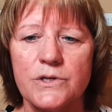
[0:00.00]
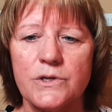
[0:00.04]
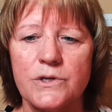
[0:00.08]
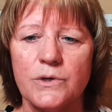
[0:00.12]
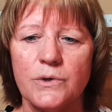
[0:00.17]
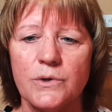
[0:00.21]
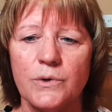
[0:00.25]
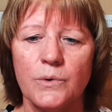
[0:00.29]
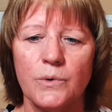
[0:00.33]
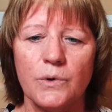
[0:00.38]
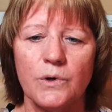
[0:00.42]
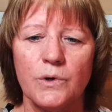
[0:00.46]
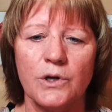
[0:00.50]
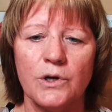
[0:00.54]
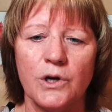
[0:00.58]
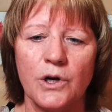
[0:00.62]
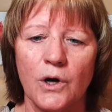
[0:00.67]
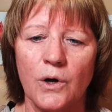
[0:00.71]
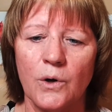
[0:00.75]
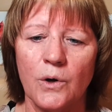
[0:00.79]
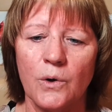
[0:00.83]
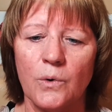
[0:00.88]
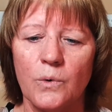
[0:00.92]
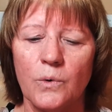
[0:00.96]
to
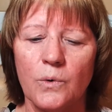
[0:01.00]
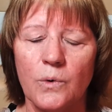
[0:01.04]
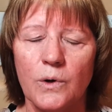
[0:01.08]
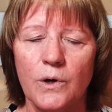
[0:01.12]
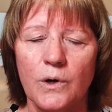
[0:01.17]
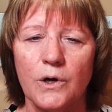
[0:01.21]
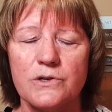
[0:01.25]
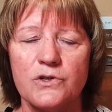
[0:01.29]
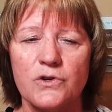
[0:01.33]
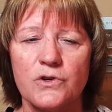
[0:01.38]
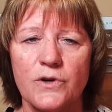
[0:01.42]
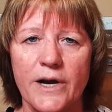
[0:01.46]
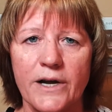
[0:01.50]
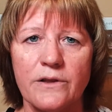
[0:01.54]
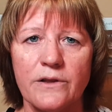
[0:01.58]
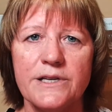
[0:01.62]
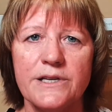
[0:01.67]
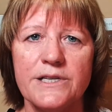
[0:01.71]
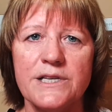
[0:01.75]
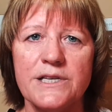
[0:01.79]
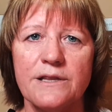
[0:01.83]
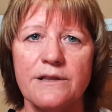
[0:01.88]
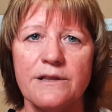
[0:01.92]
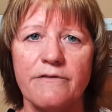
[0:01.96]
go
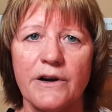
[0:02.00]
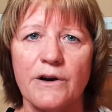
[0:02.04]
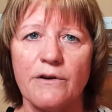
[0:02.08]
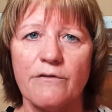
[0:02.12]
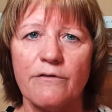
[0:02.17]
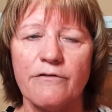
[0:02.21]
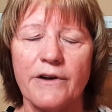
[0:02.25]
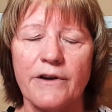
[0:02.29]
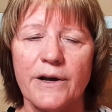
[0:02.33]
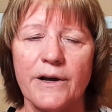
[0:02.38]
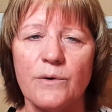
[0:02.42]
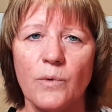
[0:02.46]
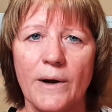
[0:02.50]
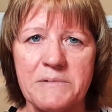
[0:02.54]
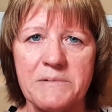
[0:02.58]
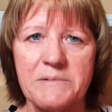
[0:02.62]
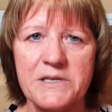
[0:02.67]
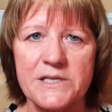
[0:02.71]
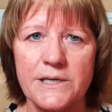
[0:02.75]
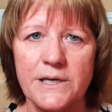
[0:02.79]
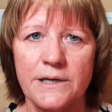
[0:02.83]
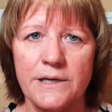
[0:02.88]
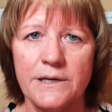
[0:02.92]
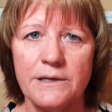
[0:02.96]
directly to the verified
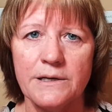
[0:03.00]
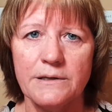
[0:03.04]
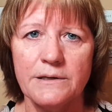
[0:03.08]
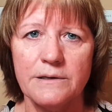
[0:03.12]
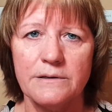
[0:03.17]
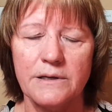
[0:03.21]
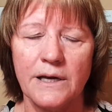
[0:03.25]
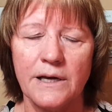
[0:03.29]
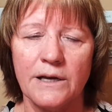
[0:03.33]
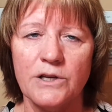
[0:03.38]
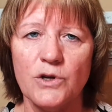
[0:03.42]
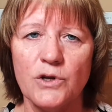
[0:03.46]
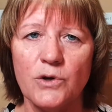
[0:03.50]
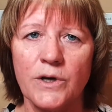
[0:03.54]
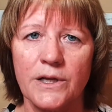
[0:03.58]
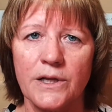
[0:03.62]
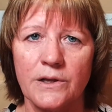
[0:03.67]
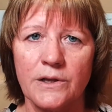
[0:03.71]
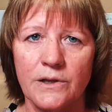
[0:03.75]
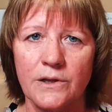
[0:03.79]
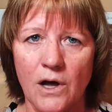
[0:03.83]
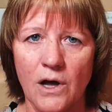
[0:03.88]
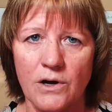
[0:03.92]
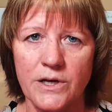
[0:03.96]
website and you
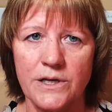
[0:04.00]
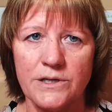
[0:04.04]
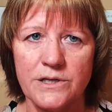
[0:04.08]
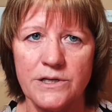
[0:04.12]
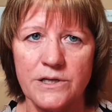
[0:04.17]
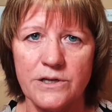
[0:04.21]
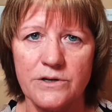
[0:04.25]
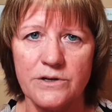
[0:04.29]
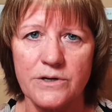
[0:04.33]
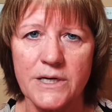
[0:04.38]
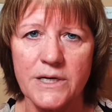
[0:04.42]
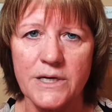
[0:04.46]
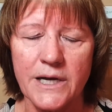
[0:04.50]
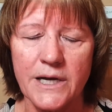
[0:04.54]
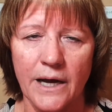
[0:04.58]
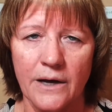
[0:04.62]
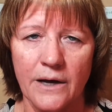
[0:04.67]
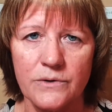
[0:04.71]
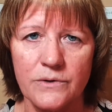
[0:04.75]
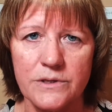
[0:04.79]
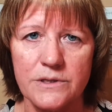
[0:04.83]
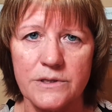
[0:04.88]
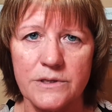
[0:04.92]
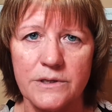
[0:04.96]
can log into your
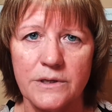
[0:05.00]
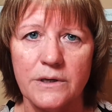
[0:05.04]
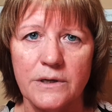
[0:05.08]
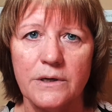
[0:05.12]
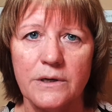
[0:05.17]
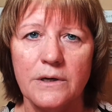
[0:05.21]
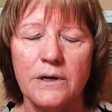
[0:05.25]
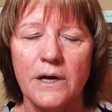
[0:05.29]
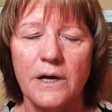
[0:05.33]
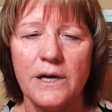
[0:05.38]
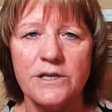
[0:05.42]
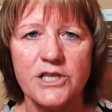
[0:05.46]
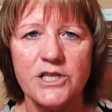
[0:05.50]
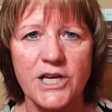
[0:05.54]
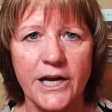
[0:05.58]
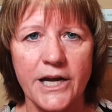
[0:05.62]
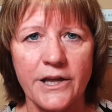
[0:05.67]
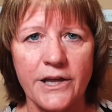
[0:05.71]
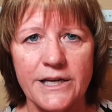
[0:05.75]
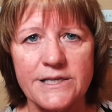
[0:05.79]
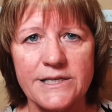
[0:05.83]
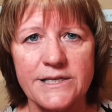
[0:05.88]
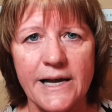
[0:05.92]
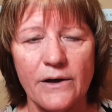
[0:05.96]
account and check
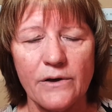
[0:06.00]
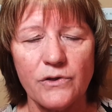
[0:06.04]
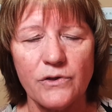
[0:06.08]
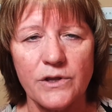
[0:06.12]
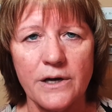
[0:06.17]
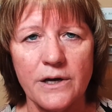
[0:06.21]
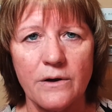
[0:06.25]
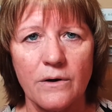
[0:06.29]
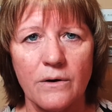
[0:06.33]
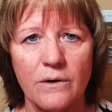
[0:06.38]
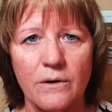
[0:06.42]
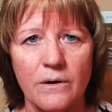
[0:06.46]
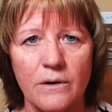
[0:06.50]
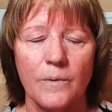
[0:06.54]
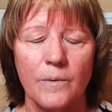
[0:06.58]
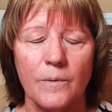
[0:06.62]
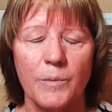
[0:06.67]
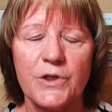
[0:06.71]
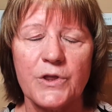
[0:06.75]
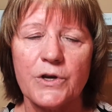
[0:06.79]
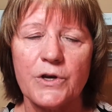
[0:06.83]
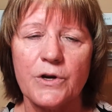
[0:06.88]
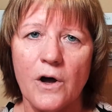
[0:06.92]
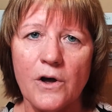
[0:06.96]
things out there.
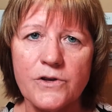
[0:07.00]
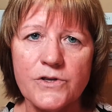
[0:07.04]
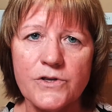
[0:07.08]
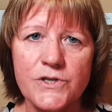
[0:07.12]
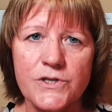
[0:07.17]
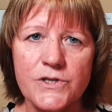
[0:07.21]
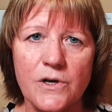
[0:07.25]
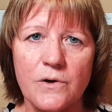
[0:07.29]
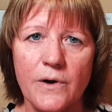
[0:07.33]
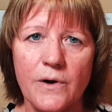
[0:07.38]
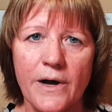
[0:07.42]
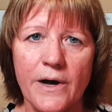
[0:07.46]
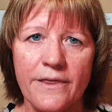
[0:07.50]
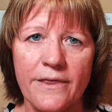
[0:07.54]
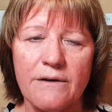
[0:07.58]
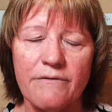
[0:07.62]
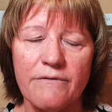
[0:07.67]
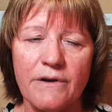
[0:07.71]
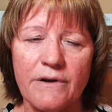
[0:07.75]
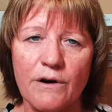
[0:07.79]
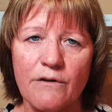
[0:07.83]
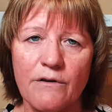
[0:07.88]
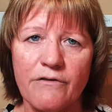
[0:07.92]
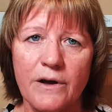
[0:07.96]
But they're also on
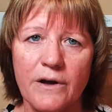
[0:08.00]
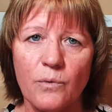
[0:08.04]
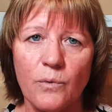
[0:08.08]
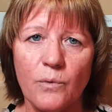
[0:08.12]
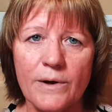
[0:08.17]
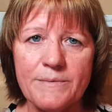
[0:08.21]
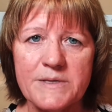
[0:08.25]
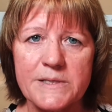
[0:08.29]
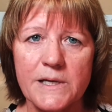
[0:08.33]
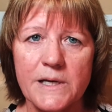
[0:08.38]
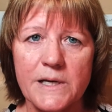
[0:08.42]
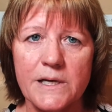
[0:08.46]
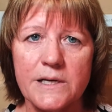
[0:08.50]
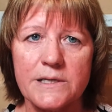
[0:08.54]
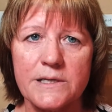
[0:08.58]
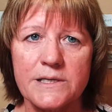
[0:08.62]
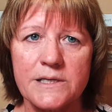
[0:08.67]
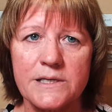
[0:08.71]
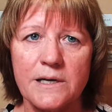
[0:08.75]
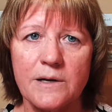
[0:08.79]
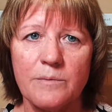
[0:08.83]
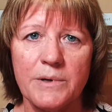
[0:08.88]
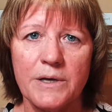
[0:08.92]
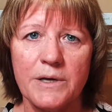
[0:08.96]
that verified website, it's
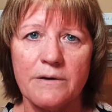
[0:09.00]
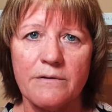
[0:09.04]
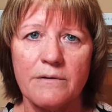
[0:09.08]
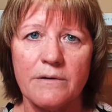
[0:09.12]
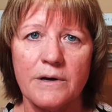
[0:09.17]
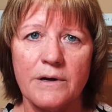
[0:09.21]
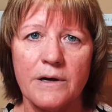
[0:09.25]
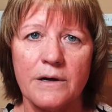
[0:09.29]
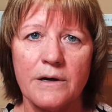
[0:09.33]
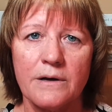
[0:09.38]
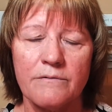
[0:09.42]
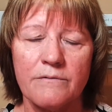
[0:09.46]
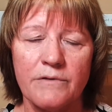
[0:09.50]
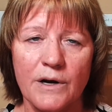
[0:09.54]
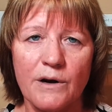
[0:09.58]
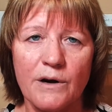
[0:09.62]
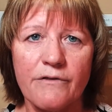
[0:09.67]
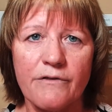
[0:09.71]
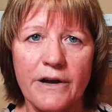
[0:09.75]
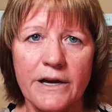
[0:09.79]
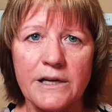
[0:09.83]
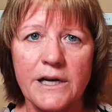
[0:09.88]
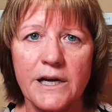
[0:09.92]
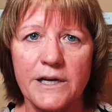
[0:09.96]
going to be a
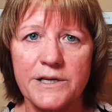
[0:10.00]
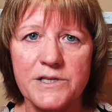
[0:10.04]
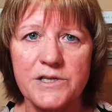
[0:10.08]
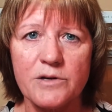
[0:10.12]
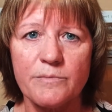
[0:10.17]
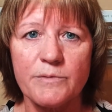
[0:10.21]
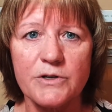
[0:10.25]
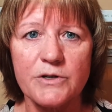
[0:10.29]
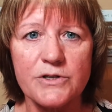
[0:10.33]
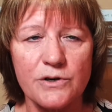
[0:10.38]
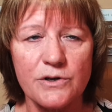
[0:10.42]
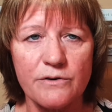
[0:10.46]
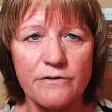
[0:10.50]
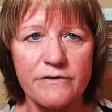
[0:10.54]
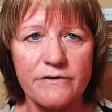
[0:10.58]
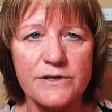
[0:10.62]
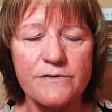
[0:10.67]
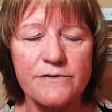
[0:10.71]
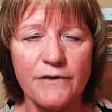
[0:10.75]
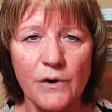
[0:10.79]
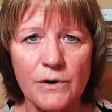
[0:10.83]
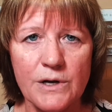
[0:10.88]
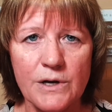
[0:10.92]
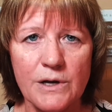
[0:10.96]
verified customer
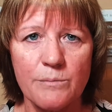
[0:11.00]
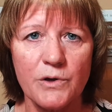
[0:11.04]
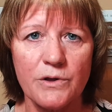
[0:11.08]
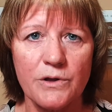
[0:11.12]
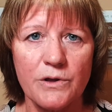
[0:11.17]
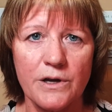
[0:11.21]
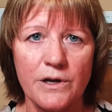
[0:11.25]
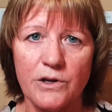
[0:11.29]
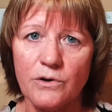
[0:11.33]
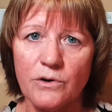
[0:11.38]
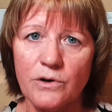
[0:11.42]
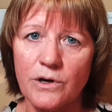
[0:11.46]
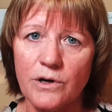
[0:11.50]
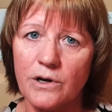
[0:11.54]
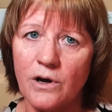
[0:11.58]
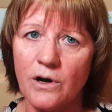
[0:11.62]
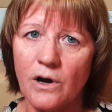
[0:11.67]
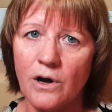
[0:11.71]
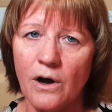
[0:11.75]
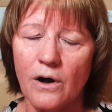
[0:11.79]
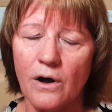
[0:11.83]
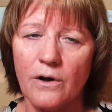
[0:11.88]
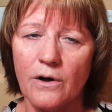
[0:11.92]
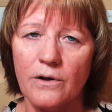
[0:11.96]
service phone number that you could
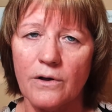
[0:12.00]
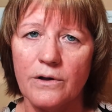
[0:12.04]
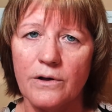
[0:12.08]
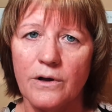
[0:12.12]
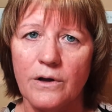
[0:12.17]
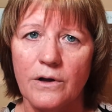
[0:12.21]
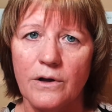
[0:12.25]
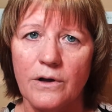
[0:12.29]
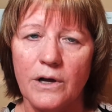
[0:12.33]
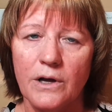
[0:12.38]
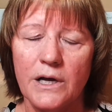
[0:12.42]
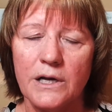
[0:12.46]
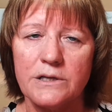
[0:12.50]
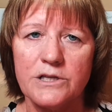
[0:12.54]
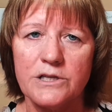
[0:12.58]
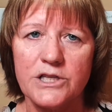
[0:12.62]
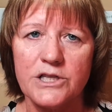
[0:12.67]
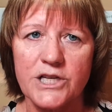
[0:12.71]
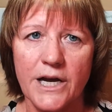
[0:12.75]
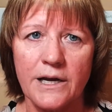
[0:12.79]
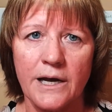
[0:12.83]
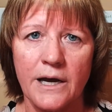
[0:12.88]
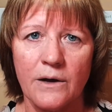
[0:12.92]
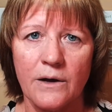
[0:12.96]
call and
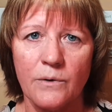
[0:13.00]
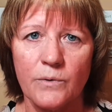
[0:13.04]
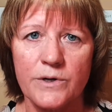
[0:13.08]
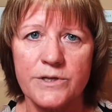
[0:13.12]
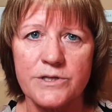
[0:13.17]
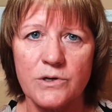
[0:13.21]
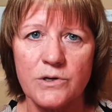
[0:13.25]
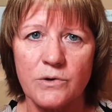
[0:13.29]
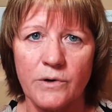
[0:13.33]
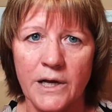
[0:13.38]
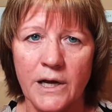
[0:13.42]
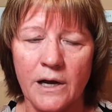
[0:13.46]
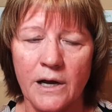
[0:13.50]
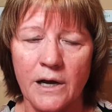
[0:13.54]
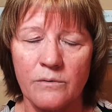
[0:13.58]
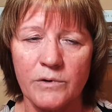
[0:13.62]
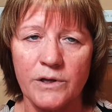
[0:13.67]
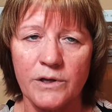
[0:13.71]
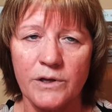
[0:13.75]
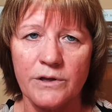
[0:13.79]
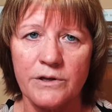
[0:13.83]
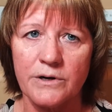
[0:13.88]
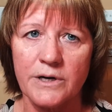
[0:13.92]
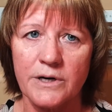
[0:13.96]
check out what's going on
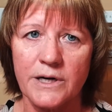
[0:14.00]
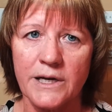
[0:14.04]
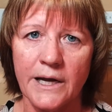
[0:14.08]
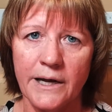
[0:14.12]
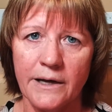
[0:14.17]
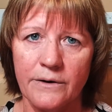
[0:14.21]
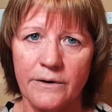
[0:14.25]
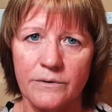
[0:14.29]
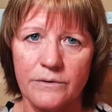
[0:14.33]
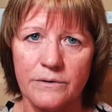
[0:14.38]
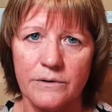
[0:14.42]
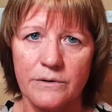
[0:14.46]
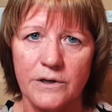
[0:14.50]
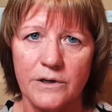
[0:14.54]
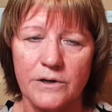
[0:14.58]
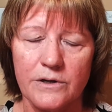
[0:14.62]
with your account.